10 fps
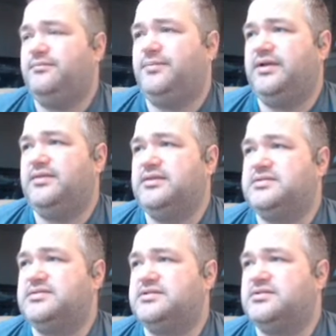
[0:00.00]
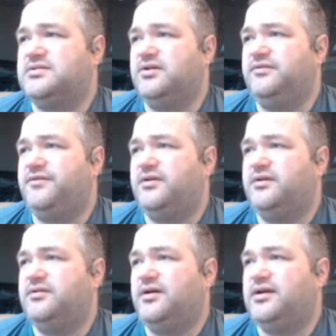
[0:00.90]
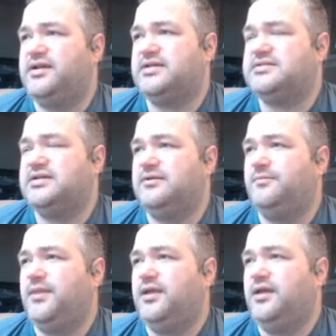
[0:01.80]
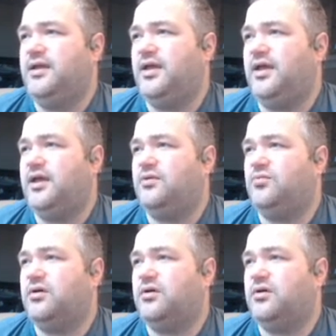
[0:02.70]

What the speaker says: but this is just good for our testing. And